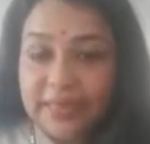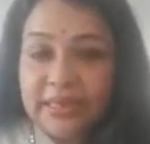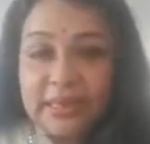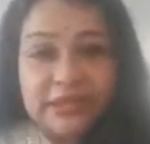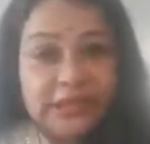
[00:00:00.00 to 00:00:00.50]

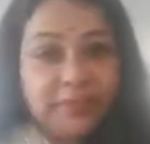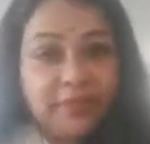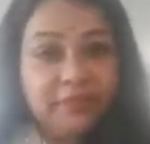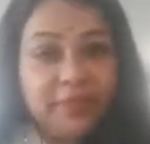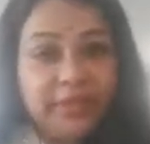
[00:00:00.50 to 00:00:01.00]
The
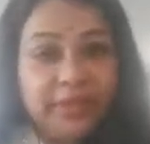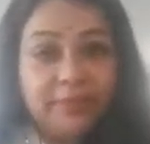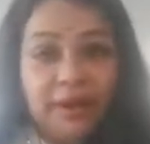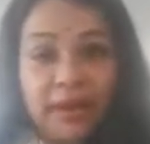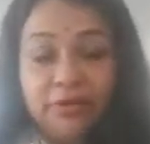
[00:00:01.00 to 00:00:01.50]
sebum will
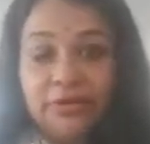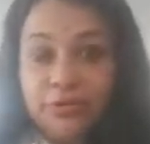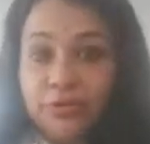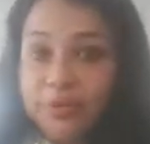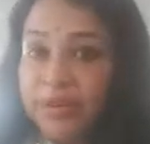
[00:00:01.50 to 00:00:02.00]
come out
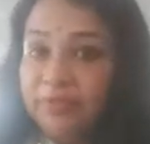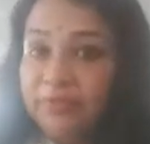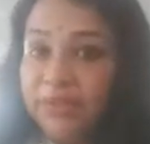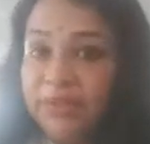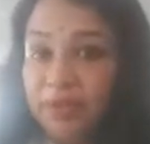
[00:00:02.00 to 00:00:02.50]
only
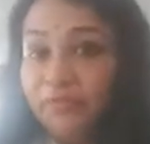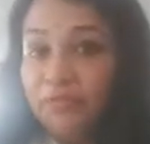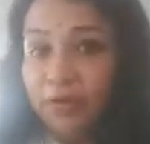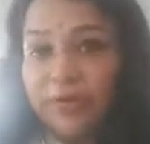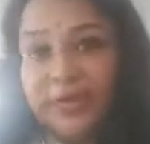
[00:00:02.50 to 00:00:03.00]
when your
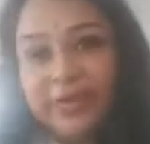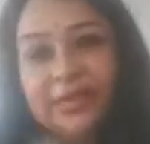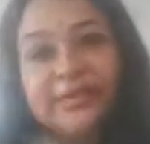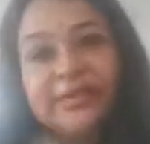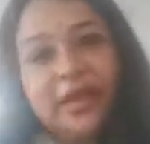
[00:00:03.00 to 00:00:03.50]

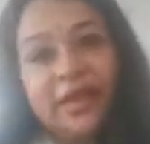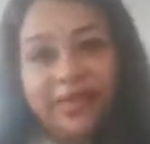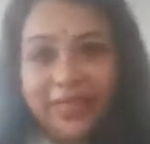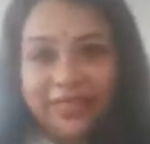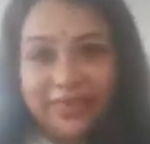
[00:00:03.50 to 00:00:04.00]
follicles are
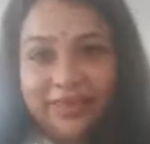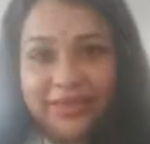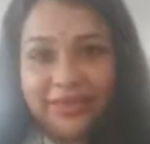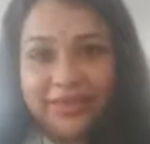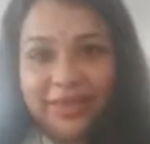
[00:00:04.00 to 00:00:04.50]
healthy.
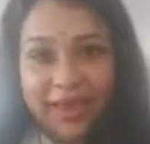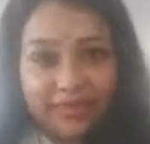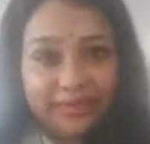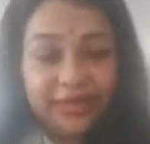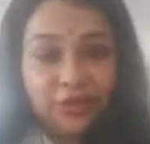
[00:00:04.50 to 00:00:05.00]

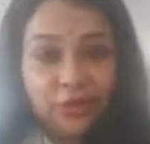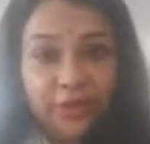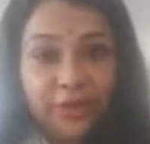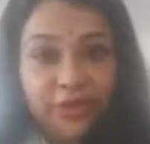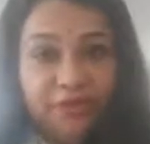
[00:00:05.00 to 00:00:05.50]
As I
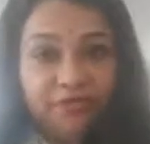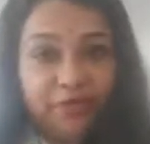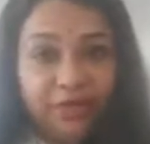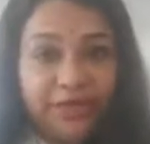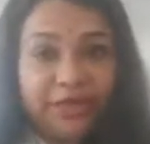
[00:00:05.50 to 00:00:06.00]
told you, the
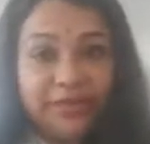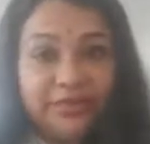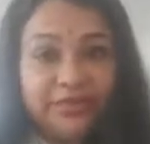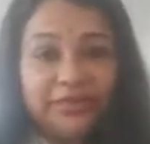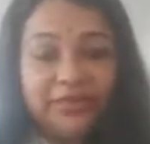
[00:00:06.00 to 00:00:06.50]

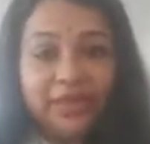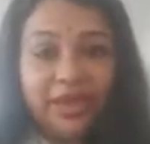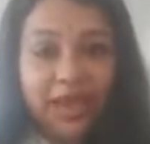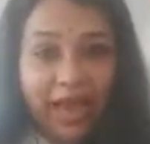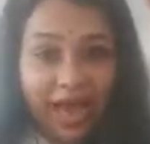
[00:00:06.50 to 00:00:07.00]
follicles
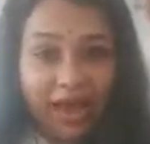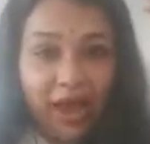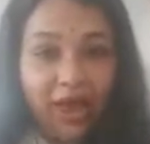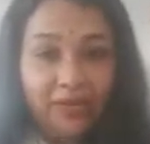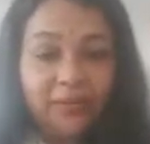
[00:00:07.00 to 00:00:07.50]

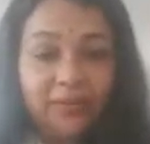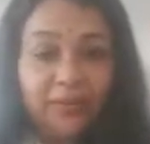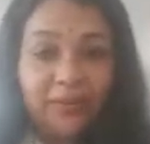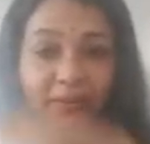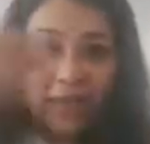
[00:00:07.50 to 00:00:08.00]
are
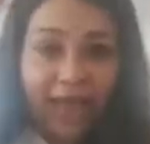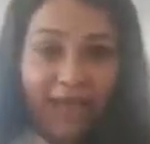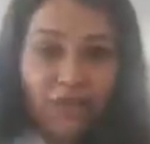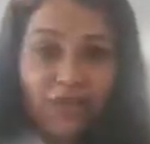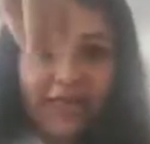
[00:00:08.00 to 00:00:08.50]

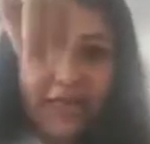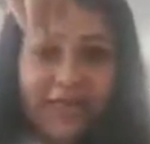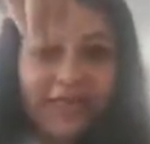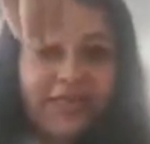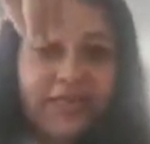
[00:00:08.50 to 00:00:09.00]
actually
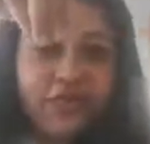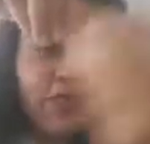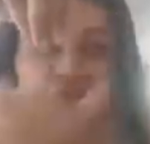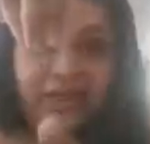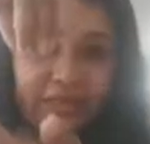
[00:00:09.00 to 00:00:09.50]
connected to
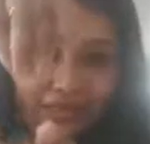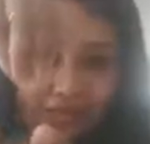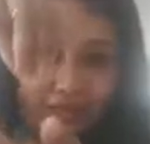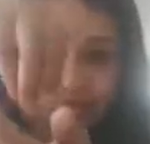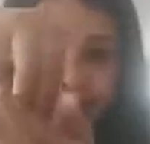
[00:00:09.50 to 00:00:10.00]

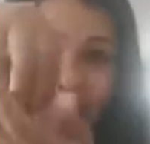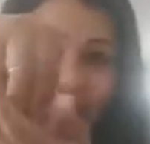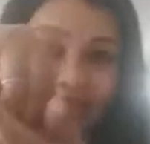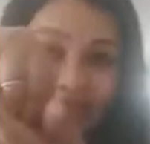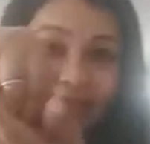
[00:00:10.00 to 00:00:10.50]
the
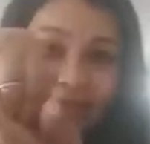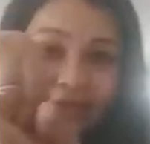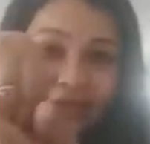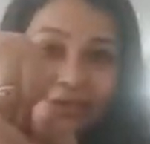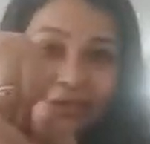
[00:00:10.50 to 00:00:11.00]
sebaceous
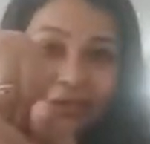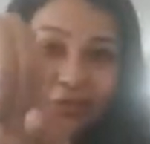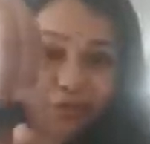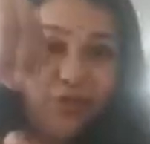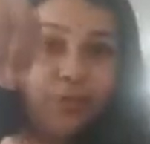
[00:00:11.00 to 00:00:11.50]
glands,
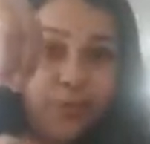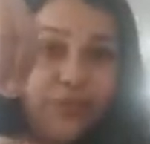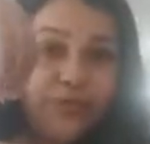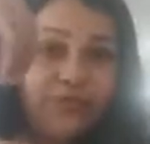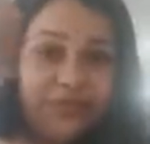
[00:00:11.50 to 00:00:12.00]
which
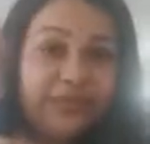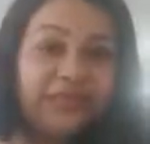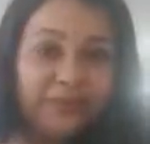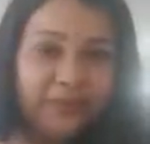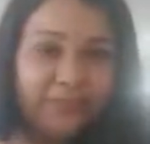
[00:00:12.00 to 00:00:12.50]
produce the
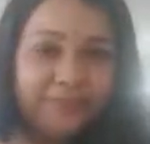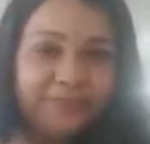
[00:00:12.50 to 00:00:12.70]
sebum.